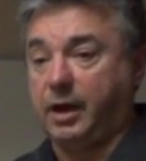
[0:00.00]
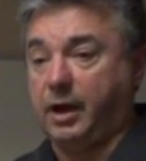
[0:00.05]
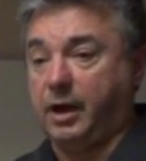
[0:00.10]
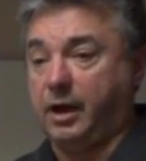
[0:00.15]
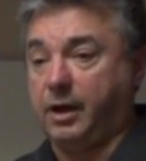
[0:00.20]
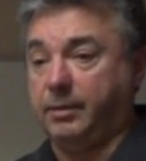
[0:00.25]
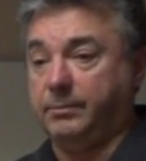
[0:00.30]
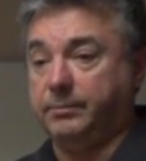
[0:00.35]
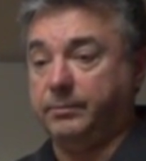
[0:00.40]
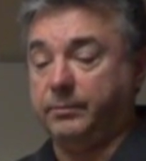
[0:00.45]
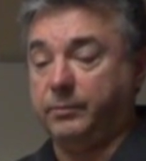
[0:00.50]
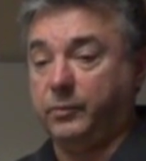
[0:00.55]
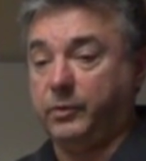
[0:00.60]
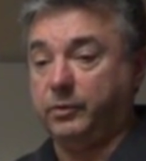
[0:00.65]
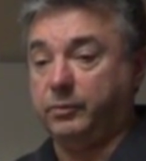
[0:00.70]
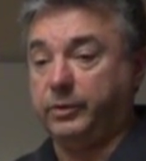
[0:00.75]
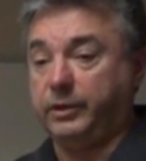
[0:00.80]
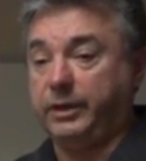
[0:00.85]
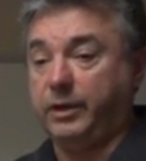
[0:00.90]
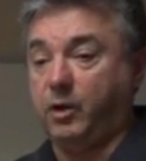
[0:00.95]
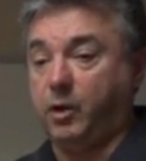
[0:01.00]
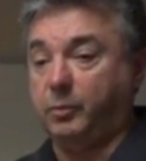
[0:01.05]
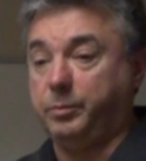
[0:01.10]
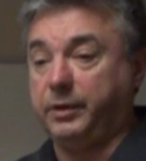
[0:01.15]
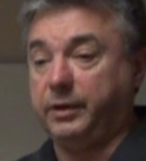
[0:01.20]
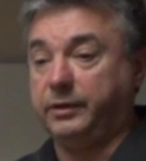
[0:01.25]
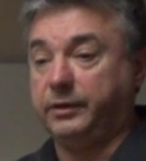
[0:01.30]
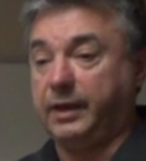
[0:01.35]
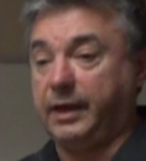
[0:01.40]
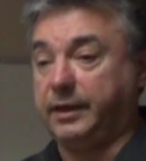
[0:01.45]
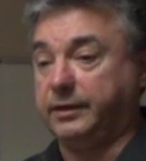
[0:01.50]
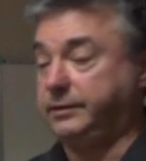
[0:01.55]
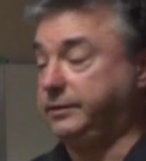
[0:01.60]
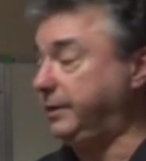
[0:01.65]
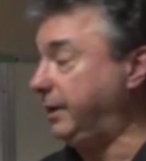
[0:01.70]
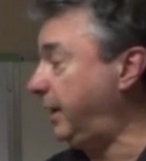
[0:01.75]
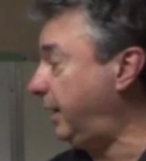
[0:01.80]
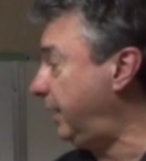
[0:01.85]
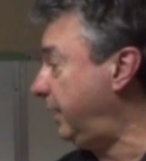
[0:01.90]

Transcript: We're really hoping that